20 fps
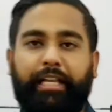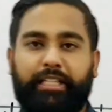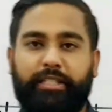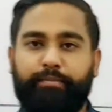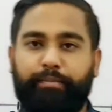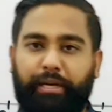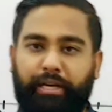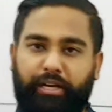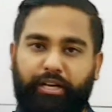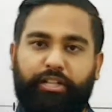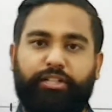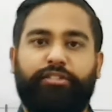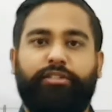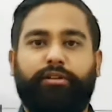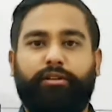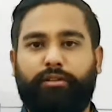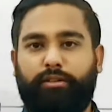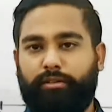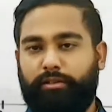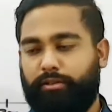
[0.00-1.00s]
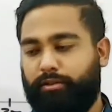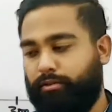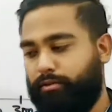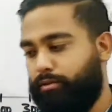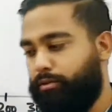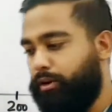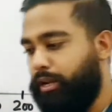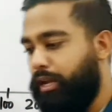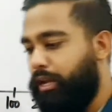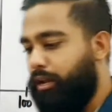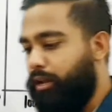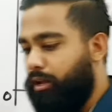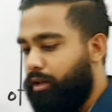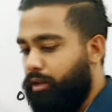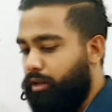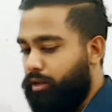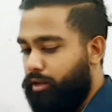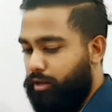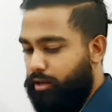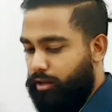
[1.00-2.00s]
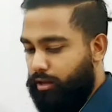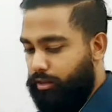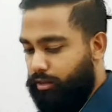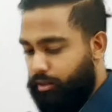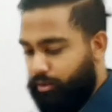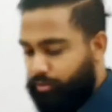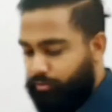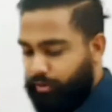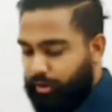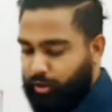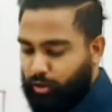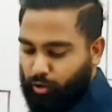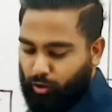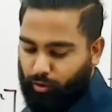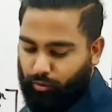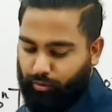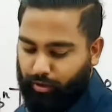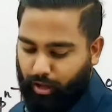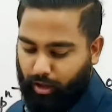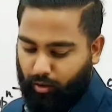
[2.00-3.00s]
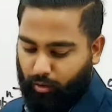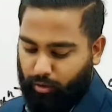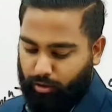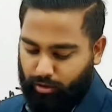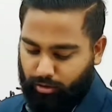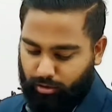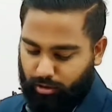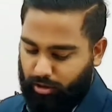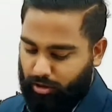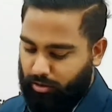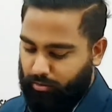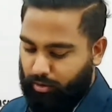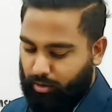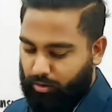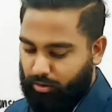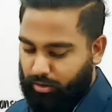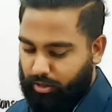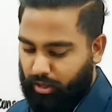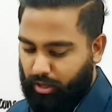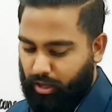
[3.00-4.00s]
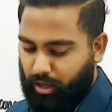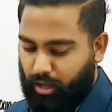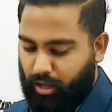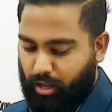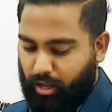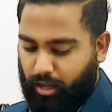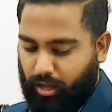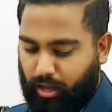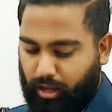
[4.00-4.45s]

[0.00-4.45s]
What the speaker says: expenditure. So, today in this video, we are going to learn about the